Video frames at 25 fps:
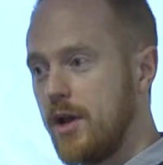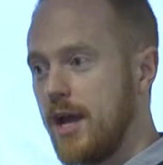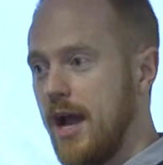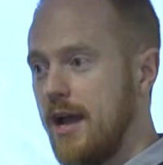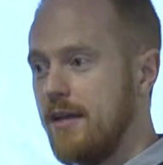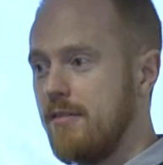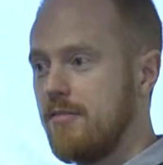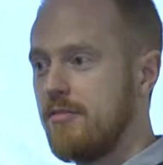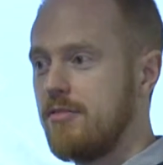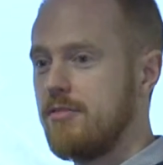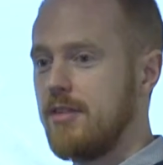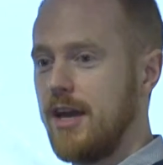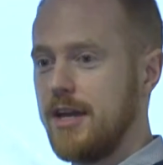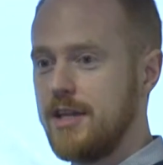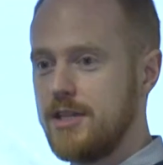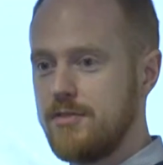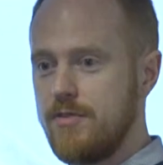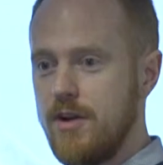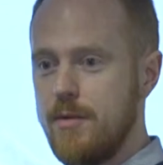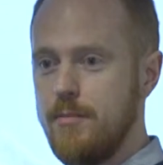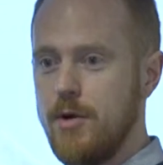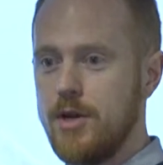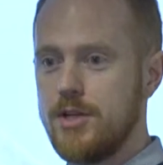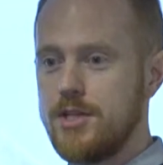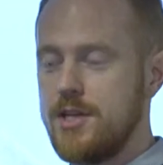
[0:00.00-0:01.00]
okay, thanks
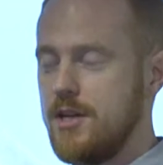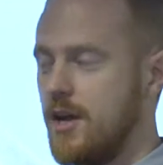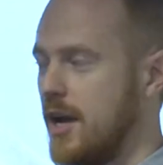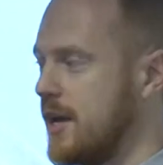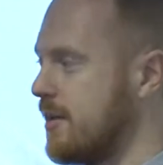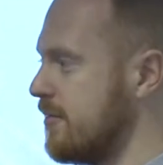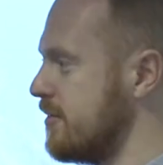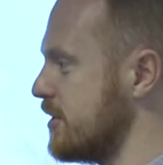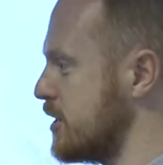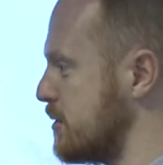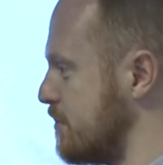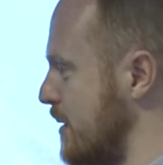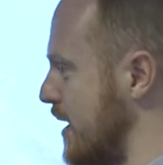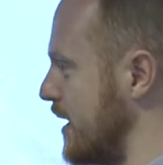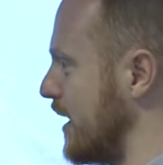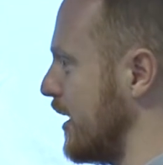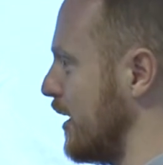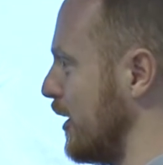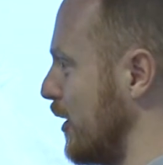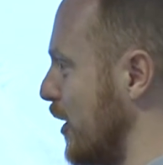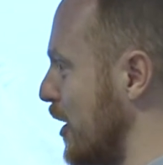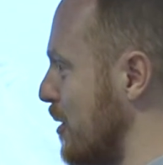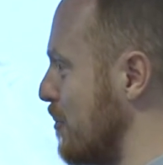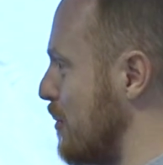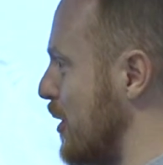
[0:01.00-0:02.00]
very much, Nike, for
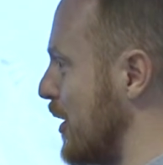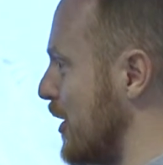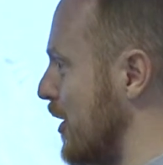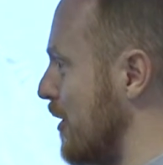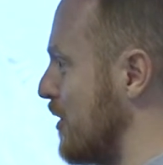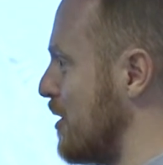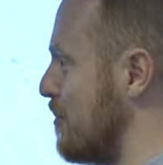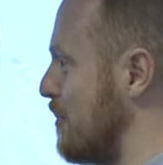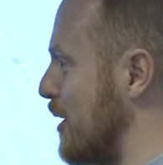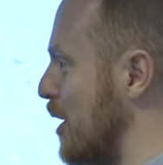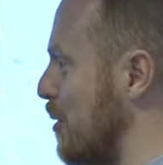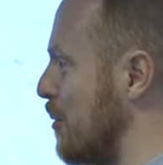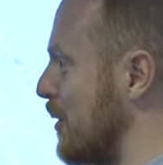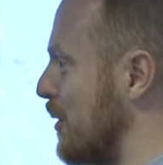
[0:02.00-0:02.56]
spending a lot of money on the